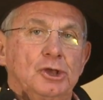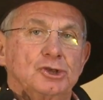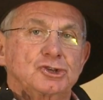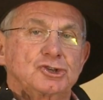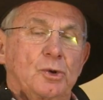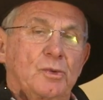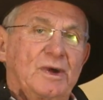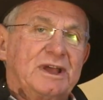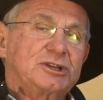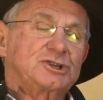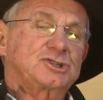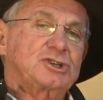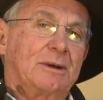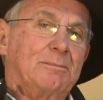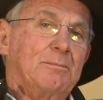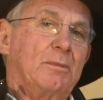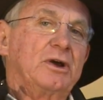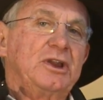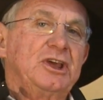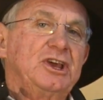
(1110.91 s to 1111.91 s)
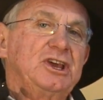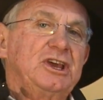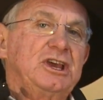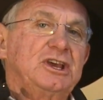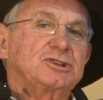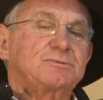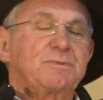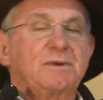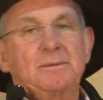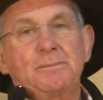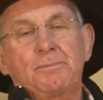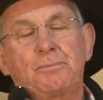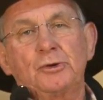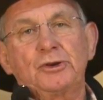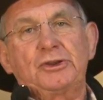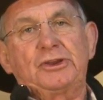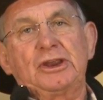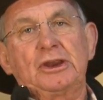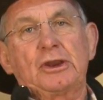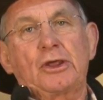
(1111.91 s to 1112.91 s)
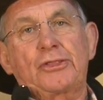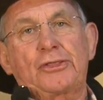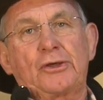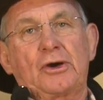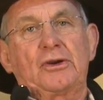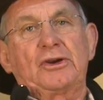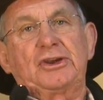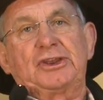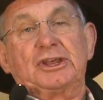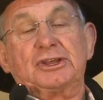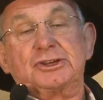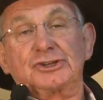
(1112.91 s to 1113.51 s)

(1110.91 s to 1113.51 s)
So when somebody has been put in authority,